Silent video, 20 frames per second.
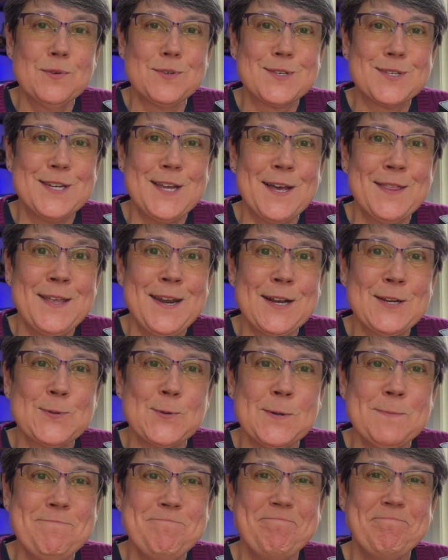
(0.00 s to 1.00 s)
We'll see you on the
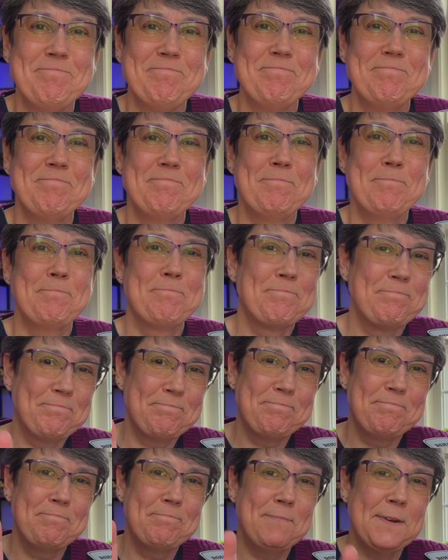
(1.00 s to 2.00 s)
next one.
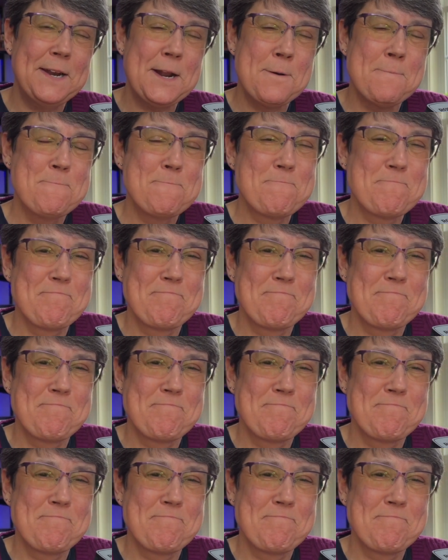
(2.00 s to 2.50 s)
Bye now.